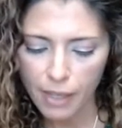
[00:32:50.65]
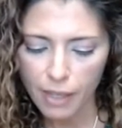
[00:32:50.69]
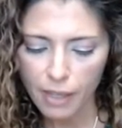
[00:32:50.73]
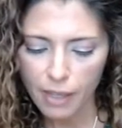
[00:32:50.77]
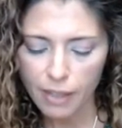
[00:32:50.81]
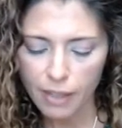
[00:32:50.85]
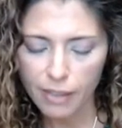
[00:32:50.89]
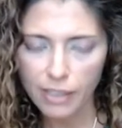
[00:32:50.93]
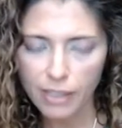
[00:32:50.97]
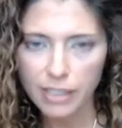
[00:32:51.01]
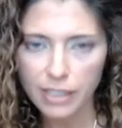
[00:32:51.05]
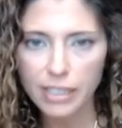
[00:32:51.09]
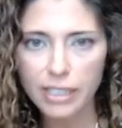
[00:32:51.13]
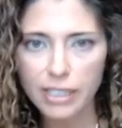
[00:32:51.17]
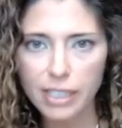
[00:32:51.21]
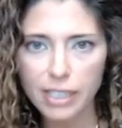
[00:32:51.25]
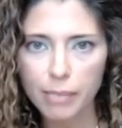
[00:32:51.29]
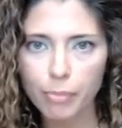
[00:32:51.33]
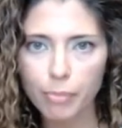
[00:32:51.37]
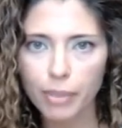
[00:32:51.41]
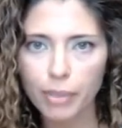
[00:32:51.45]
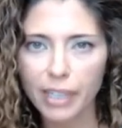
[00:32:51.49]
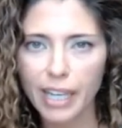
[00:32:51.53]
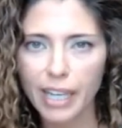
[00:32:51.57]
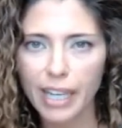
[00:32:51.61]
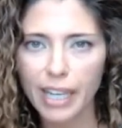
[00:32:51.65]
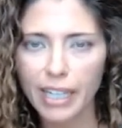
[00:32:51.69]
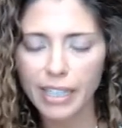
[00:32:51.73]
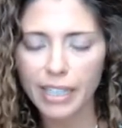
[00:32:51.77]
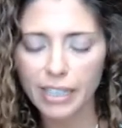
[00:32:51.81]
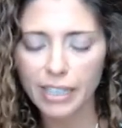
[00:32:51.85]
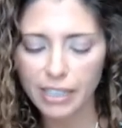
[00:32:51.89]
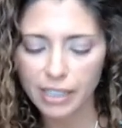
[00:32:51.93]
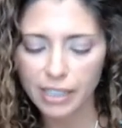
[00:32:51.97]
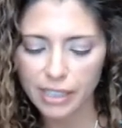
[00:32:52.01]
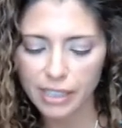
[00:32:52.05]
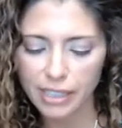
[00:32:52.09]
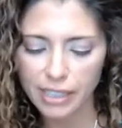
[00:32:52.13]
This is implicated
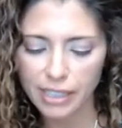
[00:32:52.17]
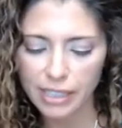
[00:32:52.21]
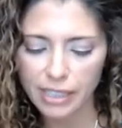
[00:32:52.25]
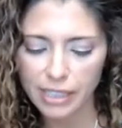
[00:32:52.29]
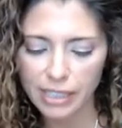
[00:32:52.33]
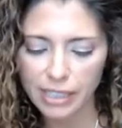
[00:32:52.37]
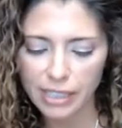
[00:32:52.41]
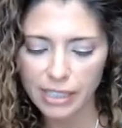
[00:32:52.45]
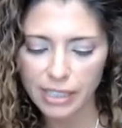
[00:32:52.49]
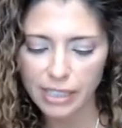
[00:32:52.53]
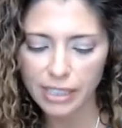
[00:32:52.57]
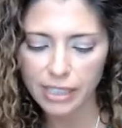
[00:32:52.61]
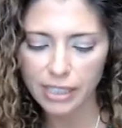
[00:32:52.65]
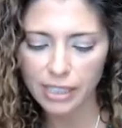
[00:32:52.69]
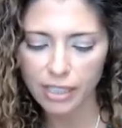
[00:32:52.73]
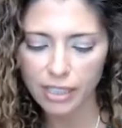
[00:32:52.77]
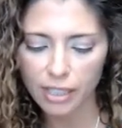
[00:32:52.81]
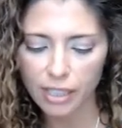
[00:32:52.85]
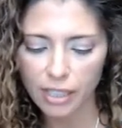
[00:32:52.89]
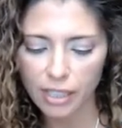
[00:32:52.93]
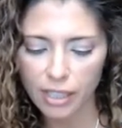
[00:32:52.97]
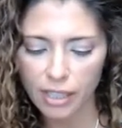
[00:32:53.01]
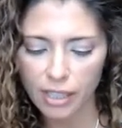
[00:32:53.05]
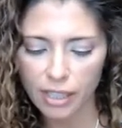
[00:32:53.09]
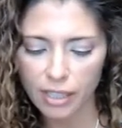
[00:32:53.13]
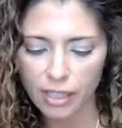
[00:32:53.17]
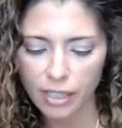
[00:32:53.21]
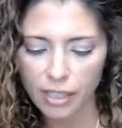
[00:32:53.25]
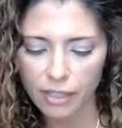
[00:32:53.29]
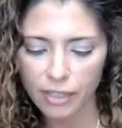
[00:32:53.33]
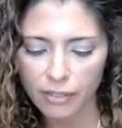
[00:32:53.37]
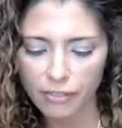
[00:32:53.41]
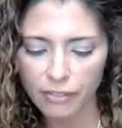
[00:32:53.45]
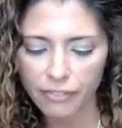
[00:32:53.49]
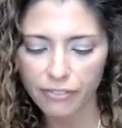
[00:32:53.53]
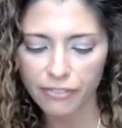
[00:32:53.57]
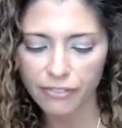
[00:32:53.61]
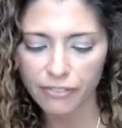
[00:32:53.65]
in diseases of
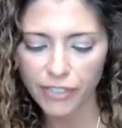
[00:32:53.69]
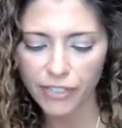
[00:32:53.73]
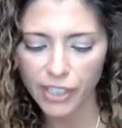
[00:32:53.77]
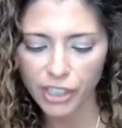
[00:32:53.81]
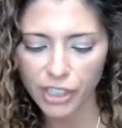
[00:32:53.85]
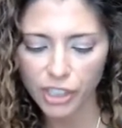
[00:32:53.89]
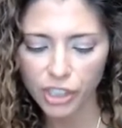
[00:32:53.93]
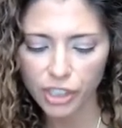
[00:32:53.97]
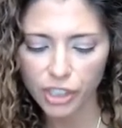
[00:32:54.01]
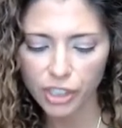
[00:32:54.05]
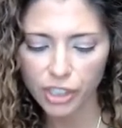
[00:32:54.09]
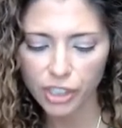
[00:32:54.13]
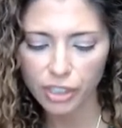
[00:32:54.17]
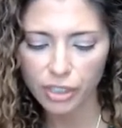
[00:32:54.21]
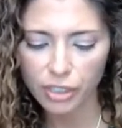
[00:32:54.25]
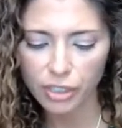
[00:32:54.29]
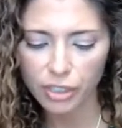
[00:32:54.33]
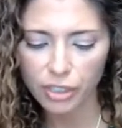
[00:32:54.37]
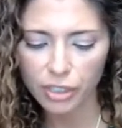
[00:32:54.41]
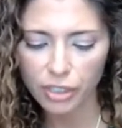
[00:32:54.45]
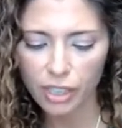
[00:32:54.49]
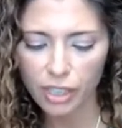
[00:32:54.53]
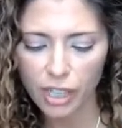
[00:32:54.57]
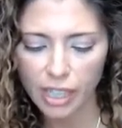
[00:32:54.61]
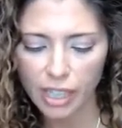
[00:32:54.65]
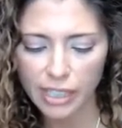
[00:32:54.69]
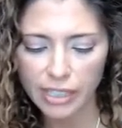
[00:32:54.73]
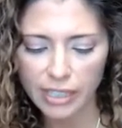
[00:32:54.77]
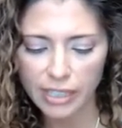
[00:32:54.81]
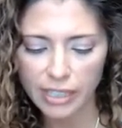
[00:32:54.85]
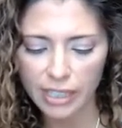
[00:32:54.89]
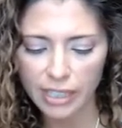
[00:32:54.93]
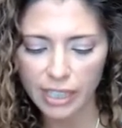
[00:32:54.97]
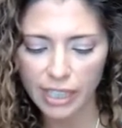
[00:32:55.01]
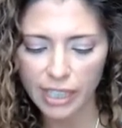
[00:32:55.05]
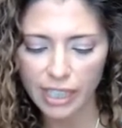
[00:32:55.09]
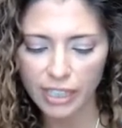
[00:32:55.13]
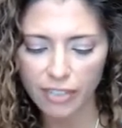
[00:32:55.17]
fish
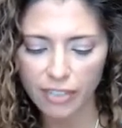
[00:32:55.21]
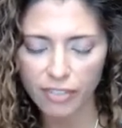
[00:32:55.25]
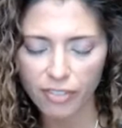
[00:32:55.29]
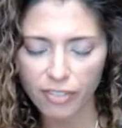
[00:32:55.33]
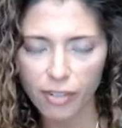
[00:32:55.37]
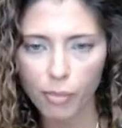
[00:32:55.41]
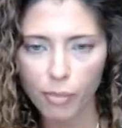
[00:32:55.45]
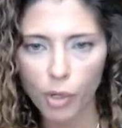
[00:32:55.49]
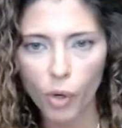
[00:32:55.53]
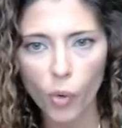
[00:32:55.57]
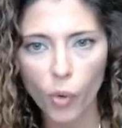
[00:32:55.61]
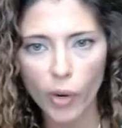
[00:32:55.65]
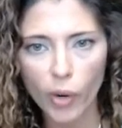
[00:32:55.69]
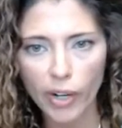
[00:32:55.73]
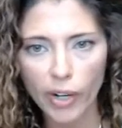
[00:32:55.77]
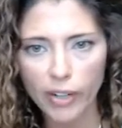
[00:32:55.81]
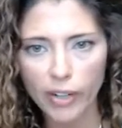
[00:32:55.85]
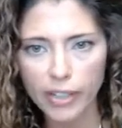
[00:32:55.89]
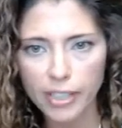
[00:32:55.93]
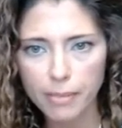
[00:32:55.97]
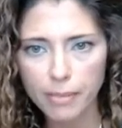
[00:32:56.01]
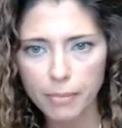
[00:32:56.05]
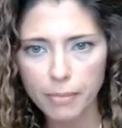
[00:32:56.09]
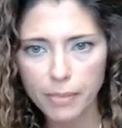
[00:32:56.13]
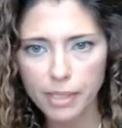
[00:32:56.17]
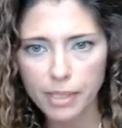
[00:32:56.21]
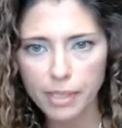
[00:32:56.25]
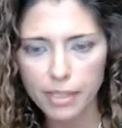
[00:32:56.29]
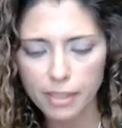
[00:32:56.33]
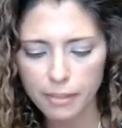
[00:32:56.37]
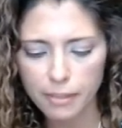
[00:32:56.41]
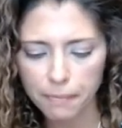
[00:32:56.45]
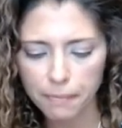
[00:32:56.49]
isolated from aquariums.